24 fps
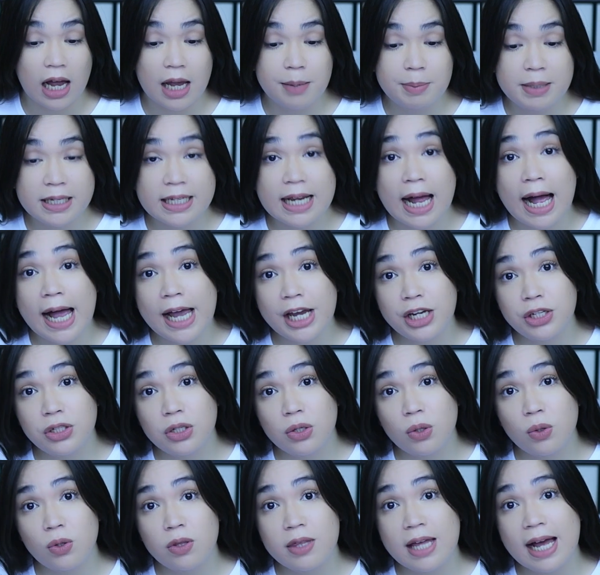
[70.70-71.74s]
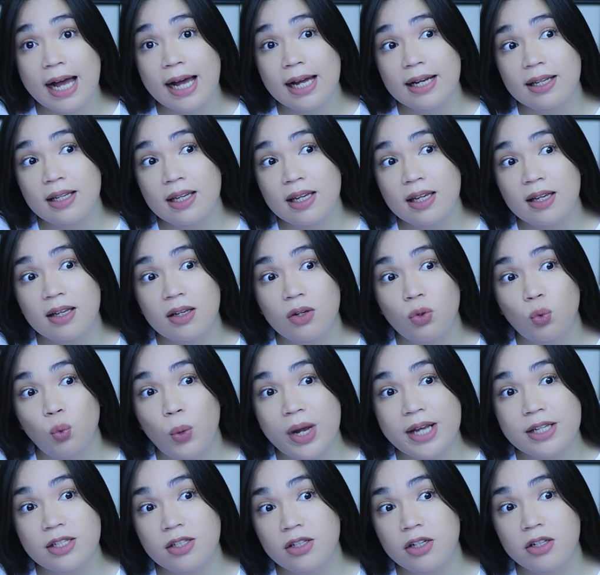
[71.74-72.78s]
I mean, I knew that in
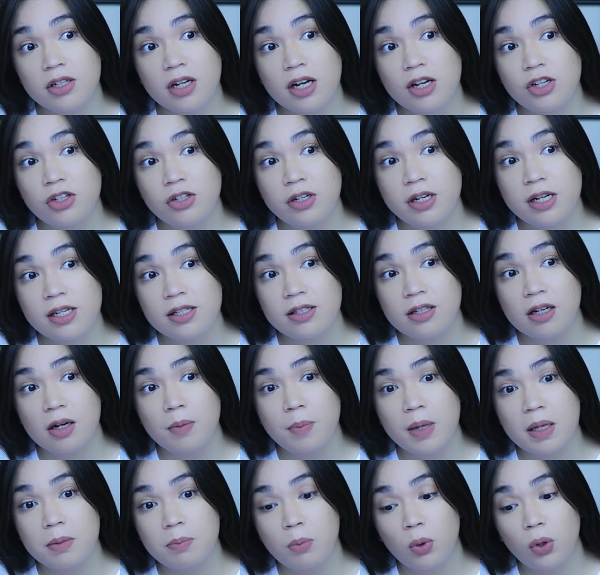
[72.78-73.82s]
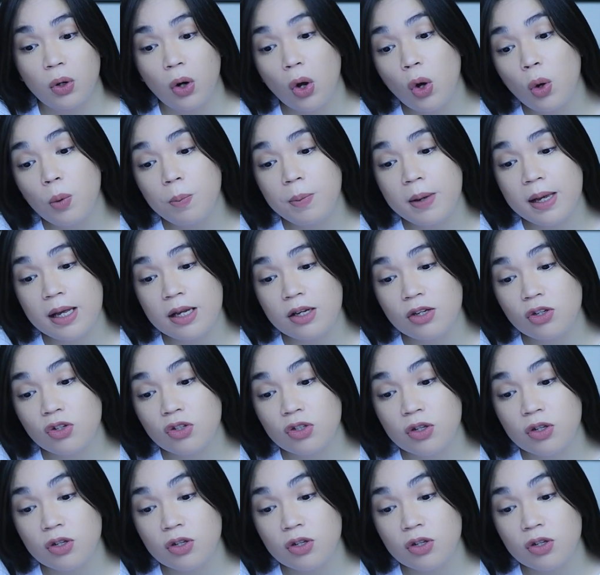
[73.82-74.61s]
Western countries they're a bit more open,